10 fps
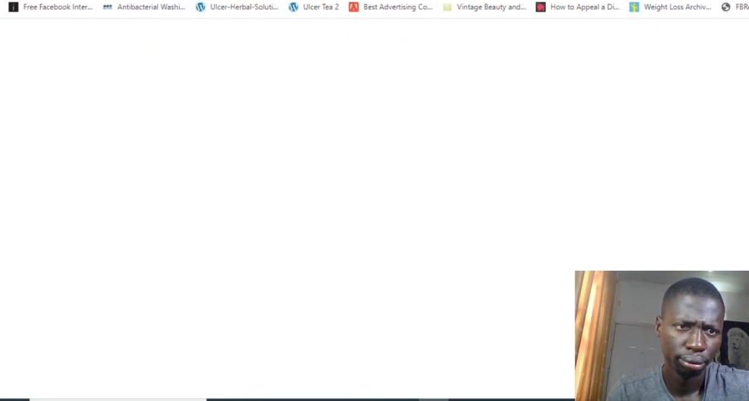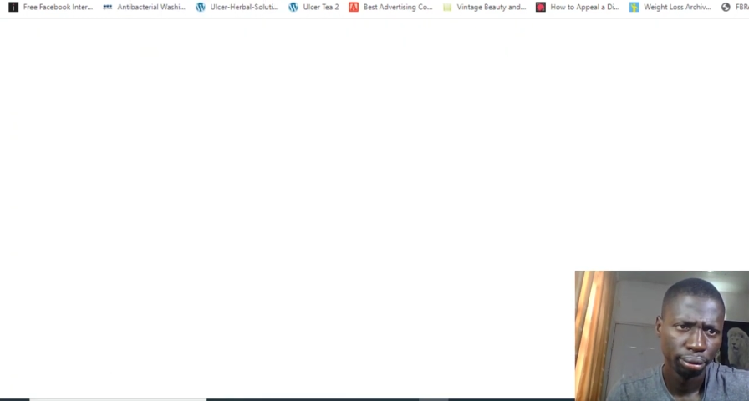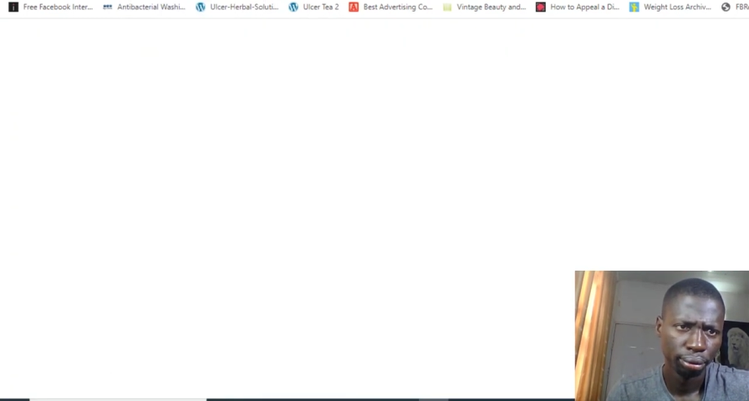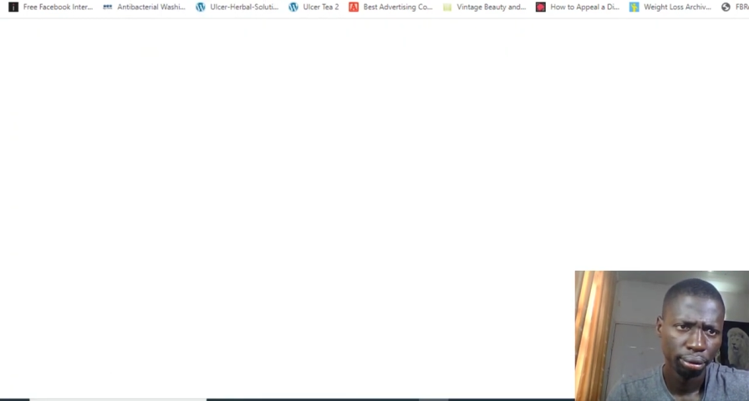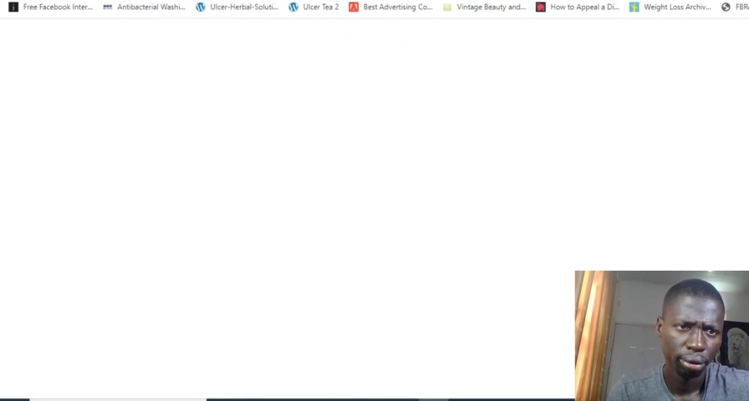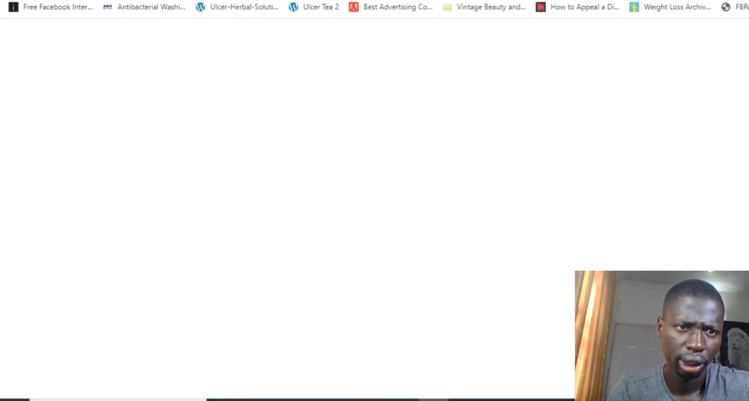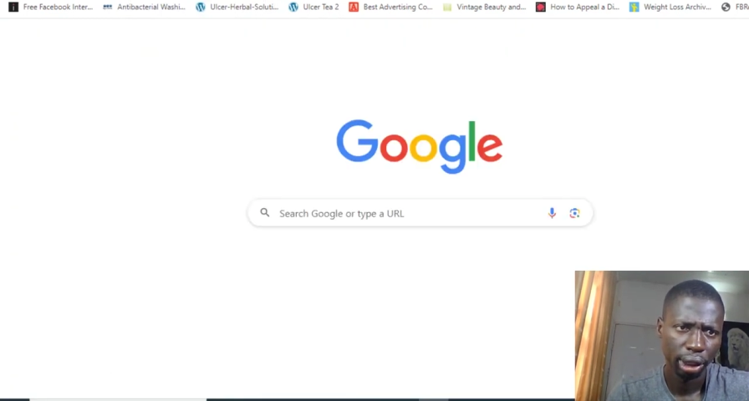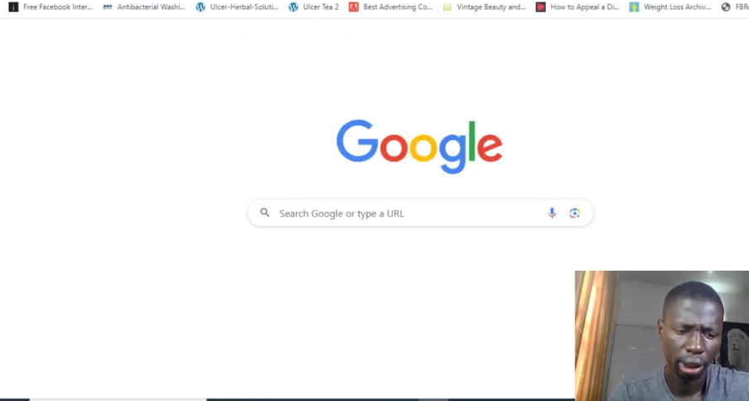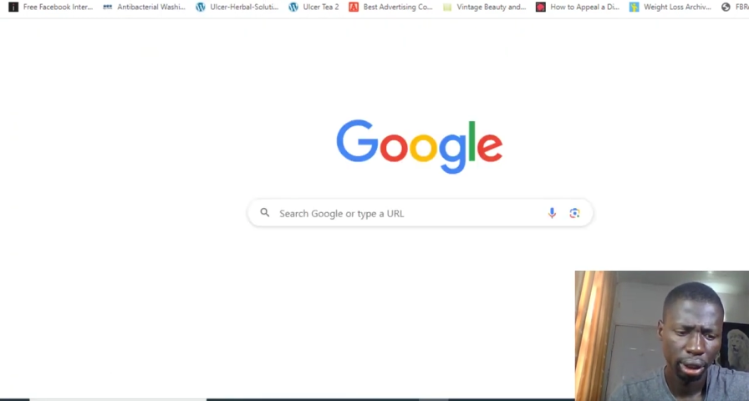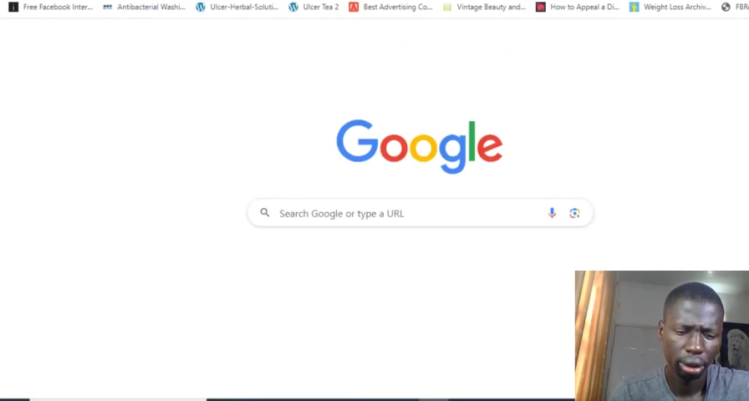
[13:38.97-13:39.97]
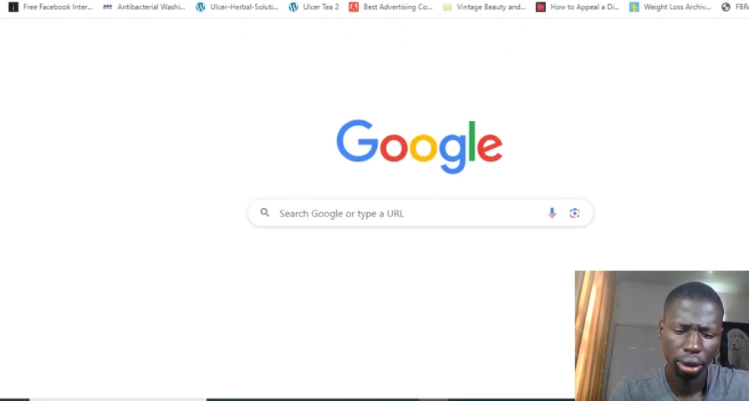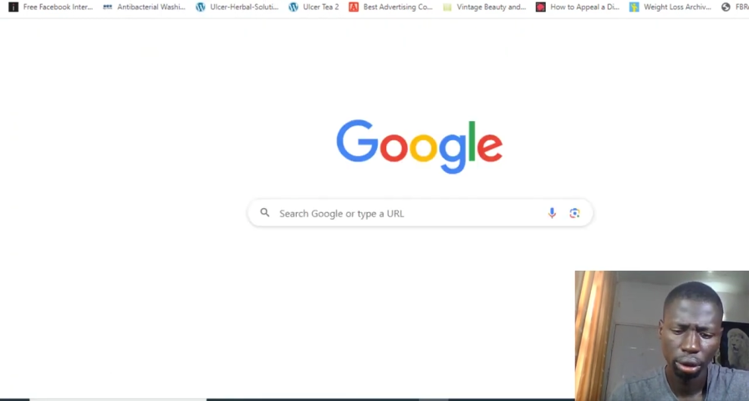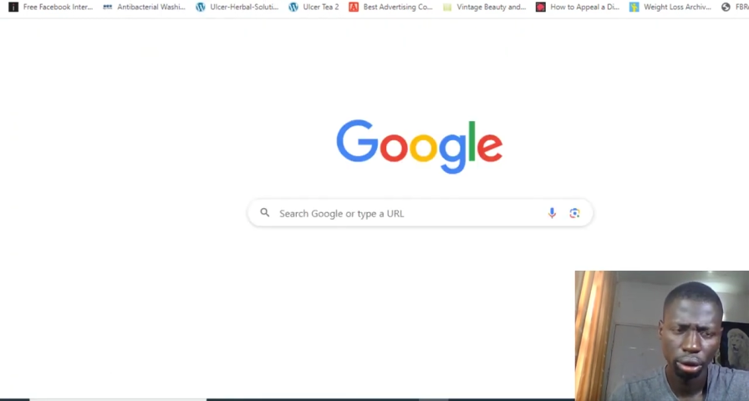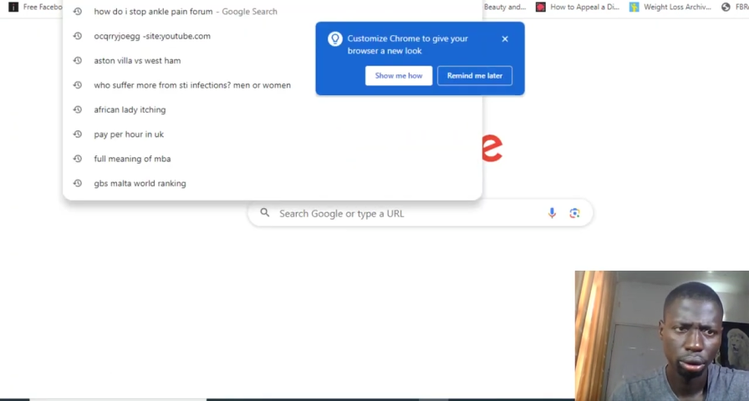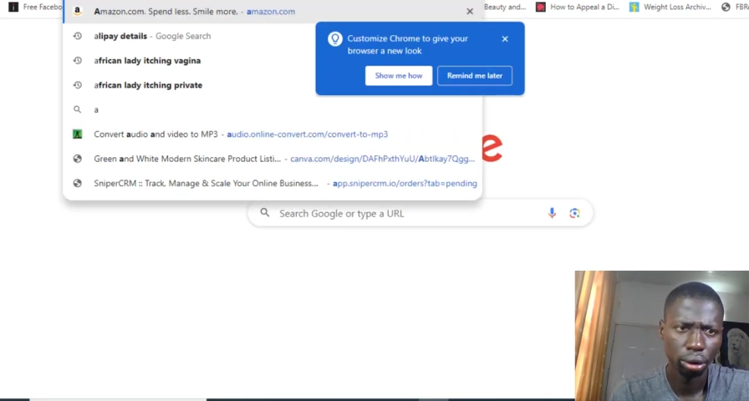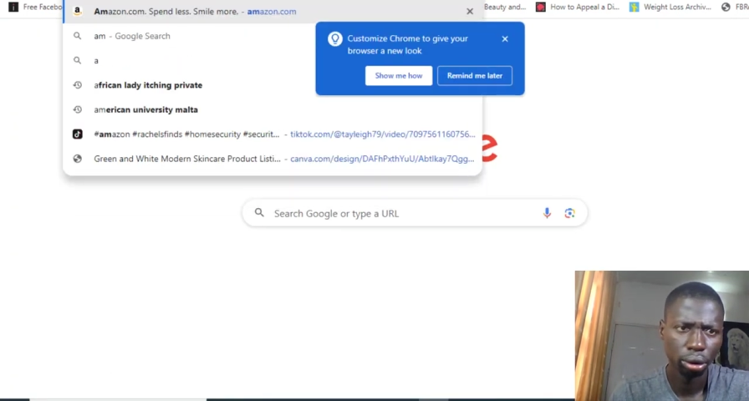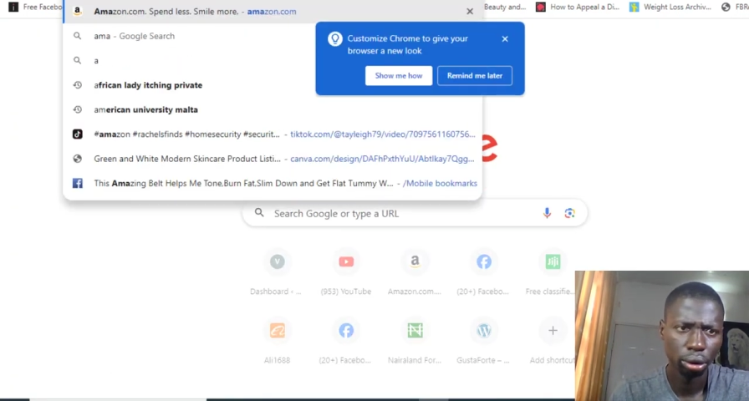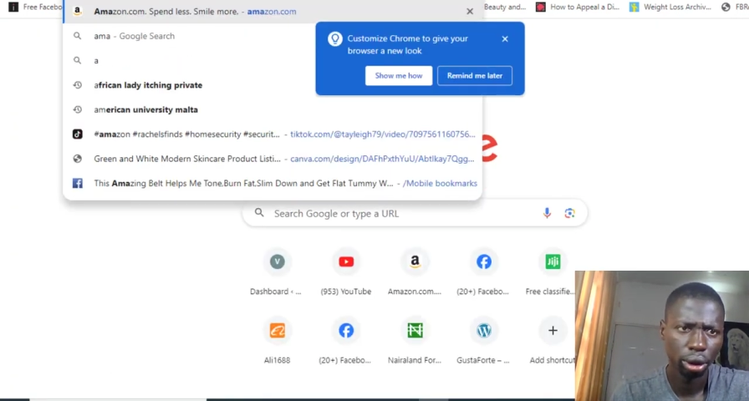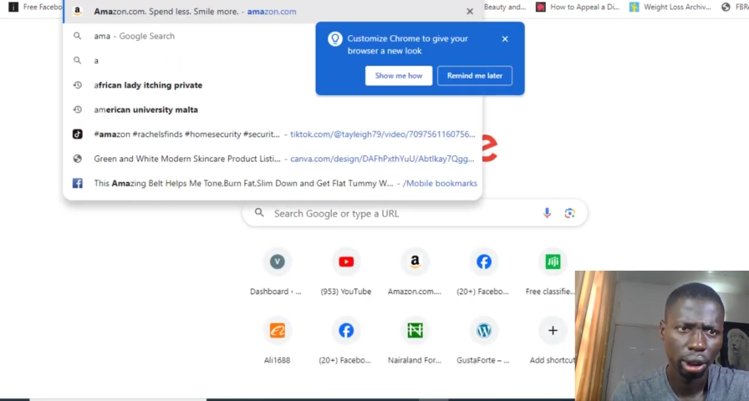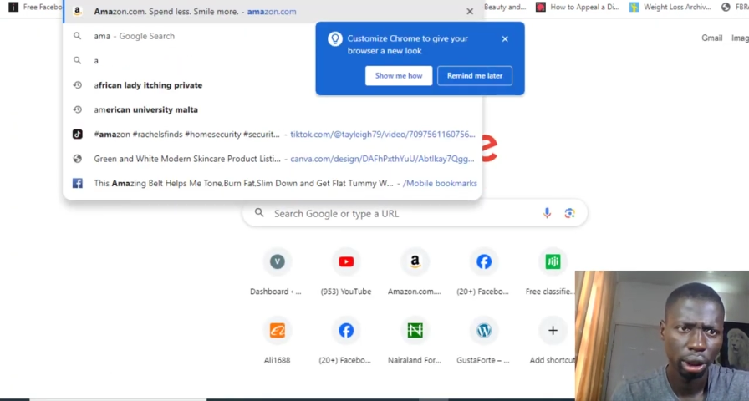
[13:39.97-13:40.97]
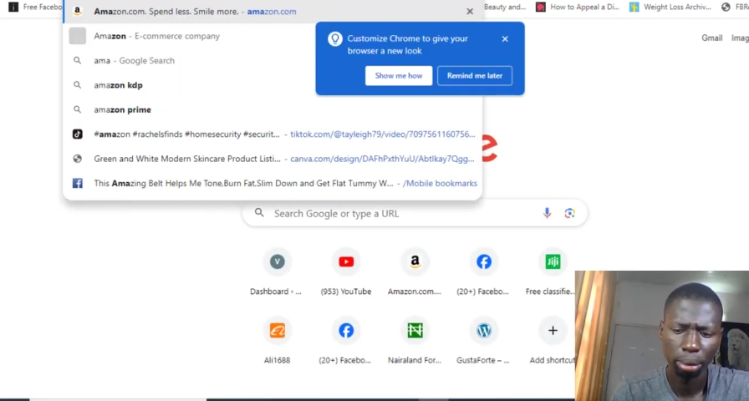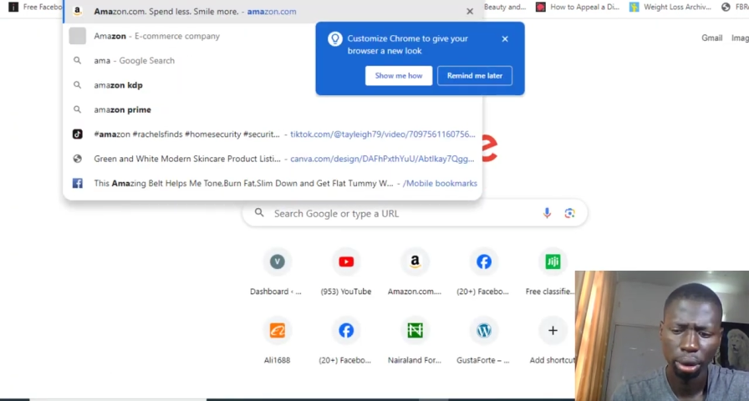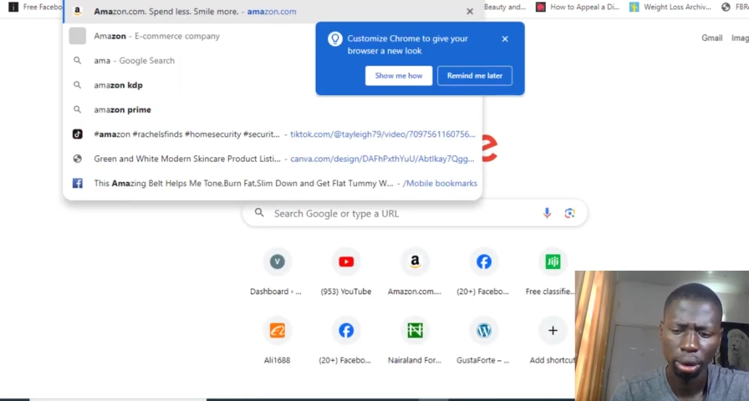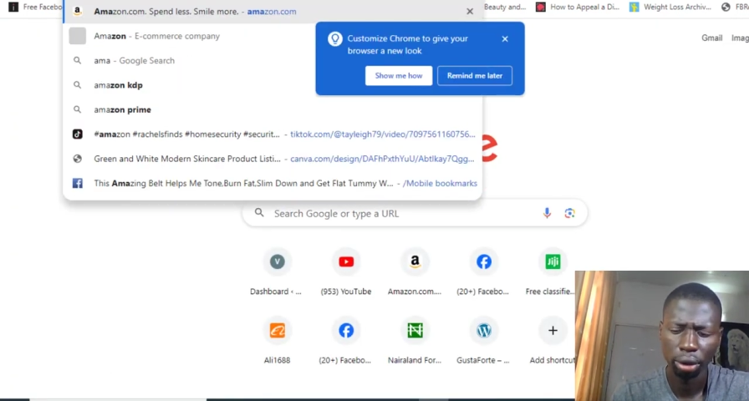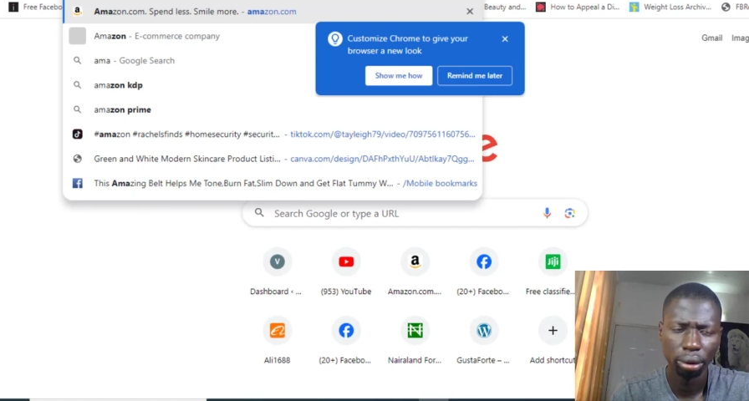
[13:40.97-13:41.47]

let's say you want to get a product from,